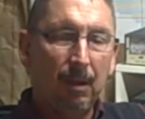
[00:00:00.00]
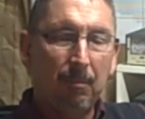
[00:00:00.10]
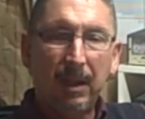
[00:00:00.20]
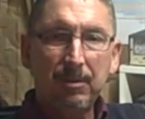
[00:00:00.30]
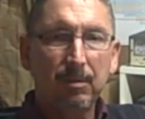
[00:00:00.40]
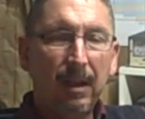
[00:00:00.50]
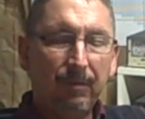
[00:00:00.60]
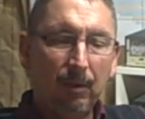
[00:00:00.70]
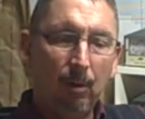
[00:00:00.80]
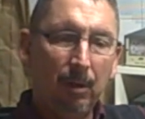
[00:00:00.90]
my
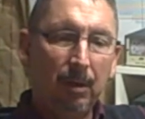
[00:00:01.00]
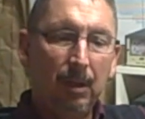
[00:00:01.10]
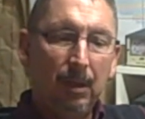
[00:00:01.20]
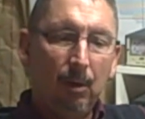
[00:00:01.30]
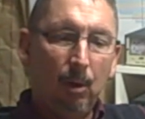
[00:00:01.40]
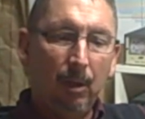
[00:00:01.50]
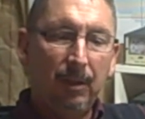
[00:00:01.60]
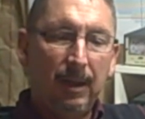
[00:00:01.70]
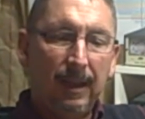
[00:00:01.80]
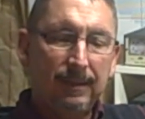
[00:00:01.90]
traffic on
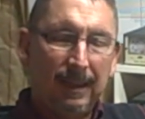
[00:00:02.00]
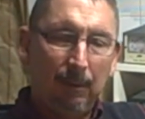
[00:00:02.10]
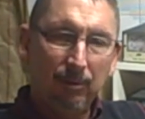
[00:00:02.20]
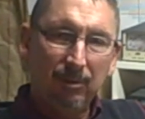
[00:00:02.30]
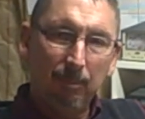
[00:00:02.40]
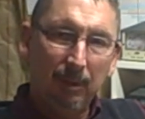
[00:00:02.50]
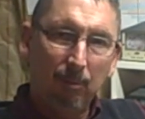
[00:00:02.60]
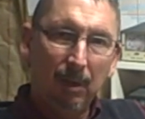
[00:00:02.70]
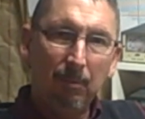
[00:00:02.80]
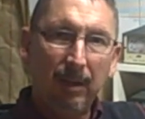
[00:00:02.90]
the net, I will simply
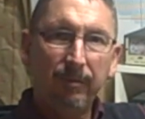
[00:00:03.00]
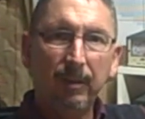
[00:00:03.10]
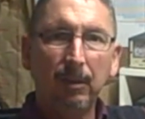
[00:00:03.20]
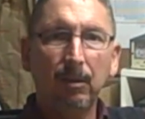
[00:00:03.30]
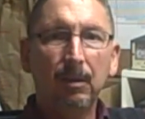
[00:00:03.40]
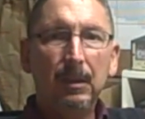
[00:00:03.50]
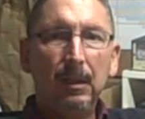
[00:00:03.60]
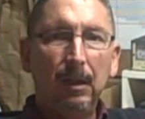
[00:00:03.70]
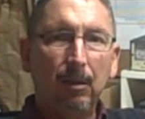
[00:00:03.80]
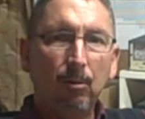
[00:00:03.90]
run my finger
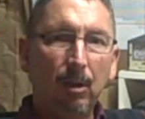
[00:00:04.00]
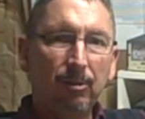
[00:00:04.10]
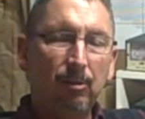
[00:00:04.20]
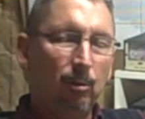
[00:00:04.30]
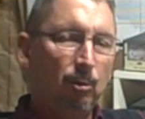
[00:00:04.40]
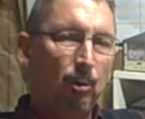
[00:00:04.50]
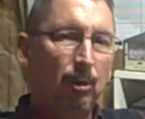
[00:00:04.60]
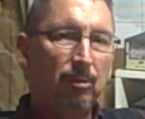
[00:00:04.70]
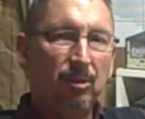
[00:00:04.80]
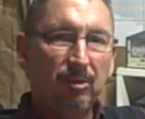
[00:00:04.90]
across those
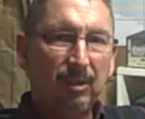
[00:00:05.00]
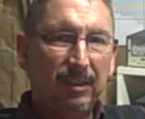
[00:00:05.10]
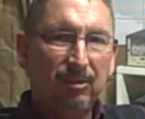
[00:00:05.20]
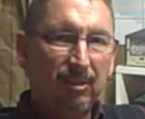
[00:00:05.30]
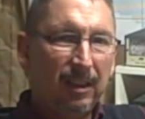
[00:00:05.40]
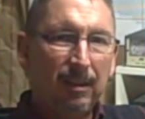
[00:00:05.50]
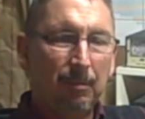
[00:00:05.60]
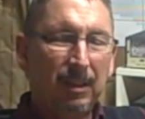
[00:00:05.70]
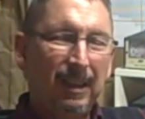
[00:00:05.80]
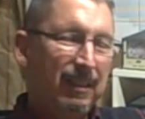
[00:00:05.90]
words as I say
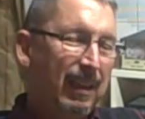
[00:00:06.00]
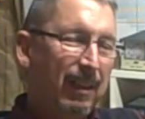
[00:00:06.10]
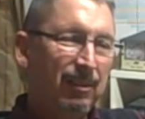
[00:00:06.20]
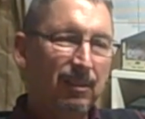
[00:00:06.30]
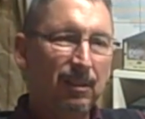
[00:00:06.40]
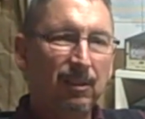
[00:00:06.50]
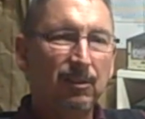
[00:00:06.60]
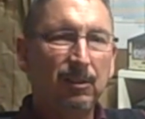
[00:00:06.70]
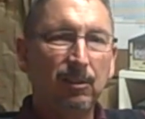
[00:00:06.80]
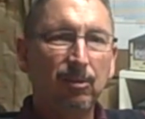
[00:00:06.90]
them, and that has a
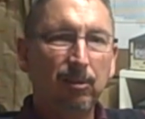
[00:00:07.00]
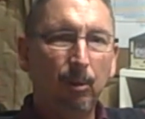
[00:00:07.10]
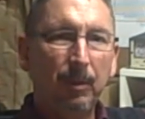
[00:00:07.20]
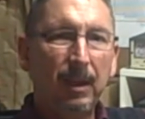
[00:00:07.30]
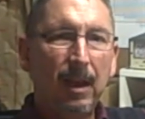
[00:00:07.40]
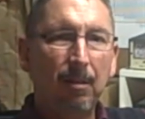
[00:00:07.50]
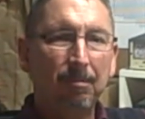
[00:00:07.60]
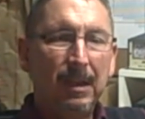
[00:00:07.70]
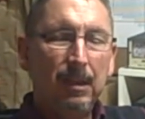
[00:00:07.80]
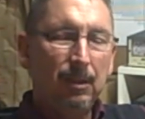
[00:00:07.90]
tendency to slow me down.
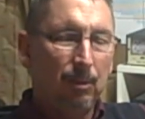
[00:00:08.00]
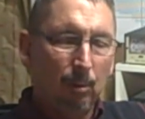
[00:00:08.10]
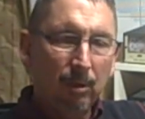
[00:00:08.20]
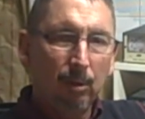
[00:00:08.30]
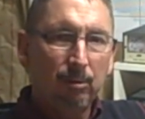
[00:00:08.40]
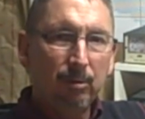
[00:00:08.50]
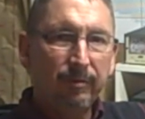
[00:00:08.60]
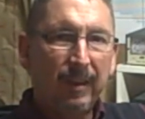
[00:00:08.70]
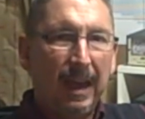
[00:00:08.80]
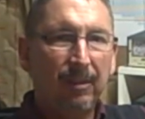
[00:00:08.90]
You don't want to go too
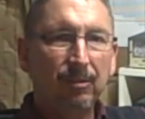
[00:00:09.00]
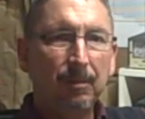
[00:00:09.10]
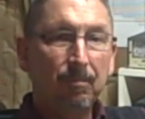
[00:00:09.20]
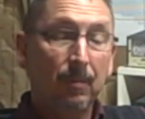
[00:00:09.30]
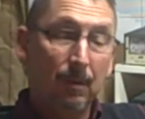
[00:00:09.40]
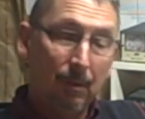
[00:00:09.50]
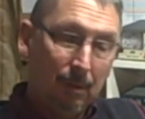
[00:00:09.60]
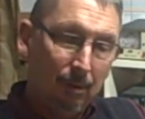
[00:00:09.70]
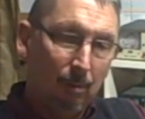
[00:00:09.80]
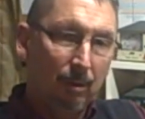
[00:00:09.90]
fast.
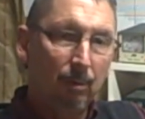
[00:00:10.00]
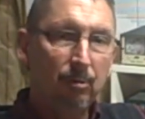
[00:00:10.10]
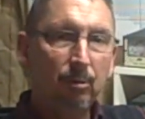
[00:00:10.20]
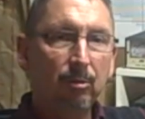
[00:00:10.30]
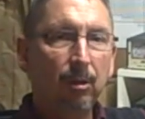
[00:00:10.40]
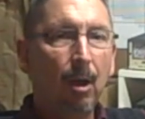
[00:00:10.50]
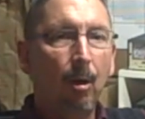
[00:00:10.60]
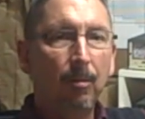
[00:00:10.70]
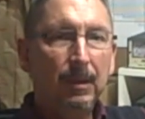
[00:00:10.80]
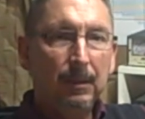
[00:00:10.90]
You don't want to go too
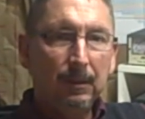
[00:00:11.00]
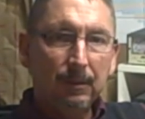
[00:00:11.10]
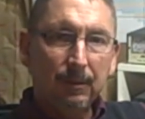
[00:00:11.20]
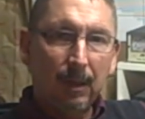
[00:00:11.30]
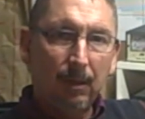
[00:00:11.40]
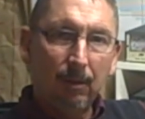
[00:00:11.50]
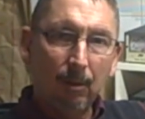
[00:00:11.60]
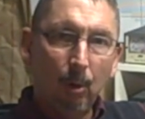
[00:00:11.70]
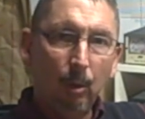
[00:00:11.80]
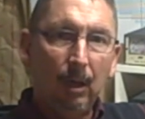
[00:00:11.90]
slow. It's kind of the
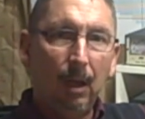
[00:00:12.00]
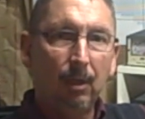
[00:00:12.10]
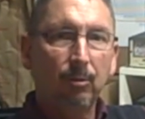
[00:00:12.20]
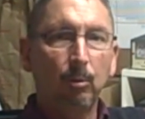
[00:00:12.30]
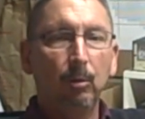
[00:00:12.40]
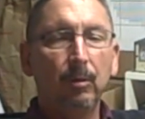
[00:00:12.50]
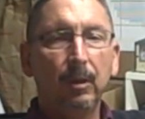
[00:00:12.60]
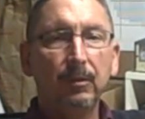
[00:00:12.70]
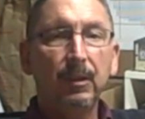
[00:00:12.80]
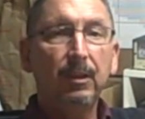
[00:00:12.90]
Goldilocks rule.
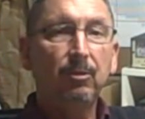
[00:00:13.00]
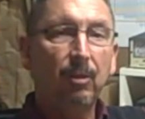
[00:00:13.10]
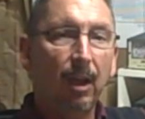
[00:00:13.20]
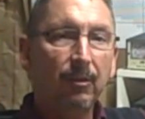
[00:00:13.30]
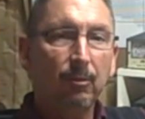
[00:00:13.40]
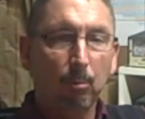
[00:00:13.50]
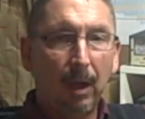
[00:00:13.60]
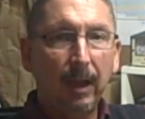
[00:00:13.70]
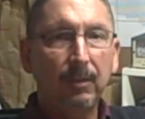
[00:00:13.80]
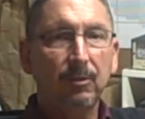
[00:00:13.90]
There's a just
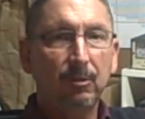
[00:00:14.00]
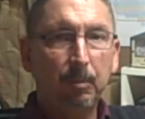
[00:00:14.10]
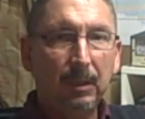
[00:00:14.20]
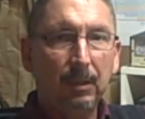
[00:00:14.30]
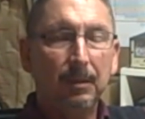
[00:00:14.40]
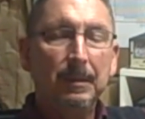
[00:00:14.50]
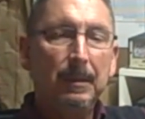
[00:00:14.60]
right speed.